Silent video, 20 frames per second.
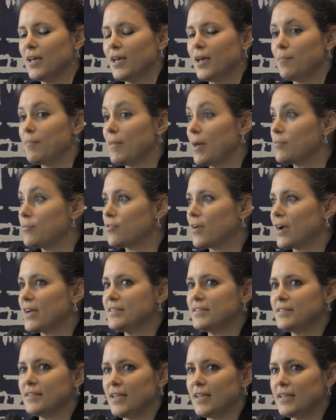
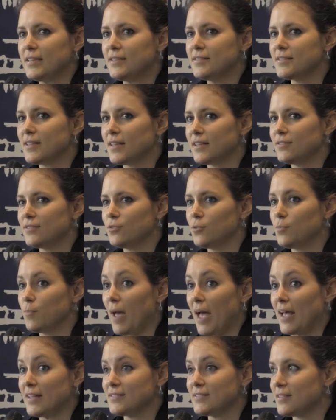memorize things and to
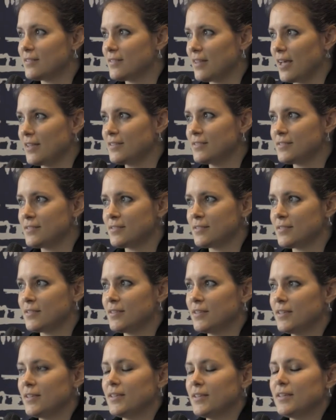pass the
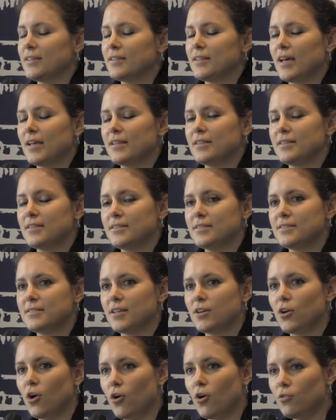tests. That is
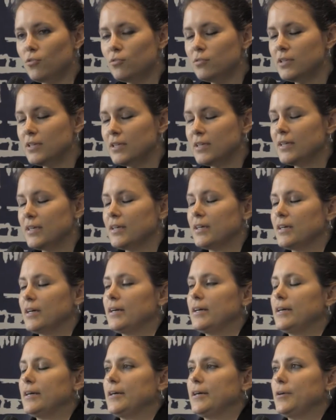the goal.
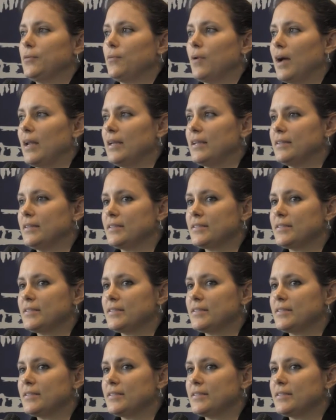While in the